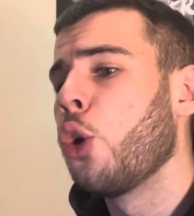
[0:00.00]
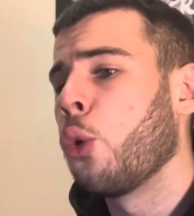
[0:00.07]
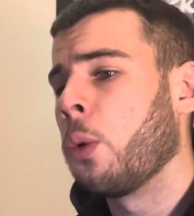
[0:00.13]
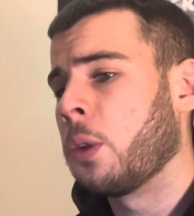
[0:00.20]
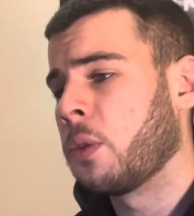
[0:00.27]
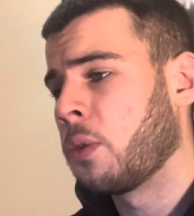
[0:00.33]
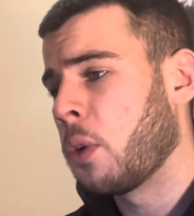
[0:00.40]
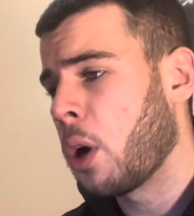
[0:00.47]

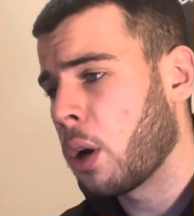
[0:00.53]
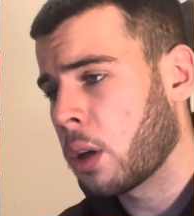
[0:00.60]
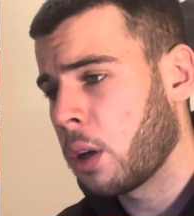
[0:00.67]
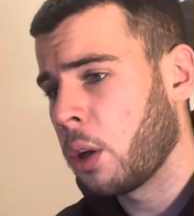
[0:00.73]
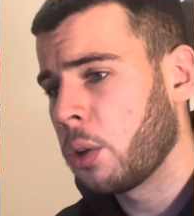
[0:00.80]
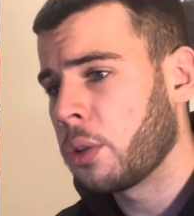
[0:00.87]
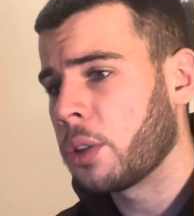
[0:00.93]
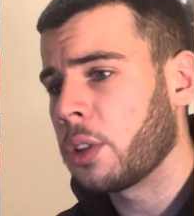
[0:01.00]
who's far
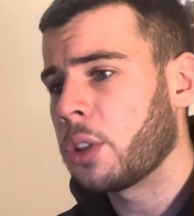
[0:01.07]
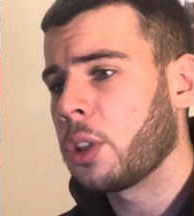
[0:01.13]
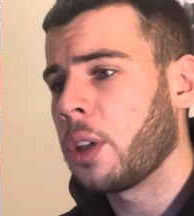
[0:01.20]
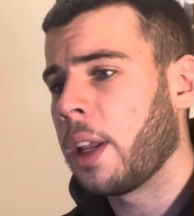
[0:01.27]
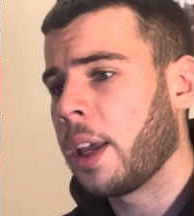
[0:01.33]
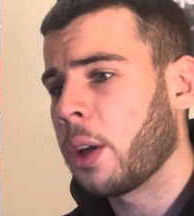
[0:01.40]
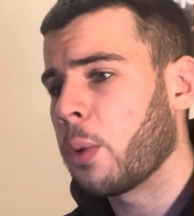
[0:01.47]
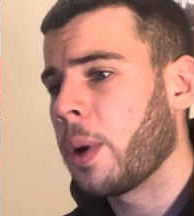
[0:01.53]
closer to
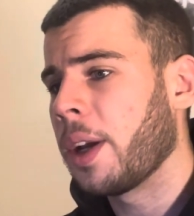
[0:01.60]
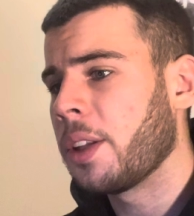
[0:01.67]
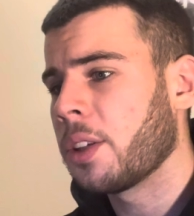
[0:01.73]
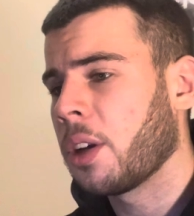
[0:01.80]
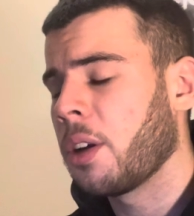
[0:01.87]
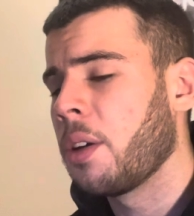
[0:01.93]
the equator,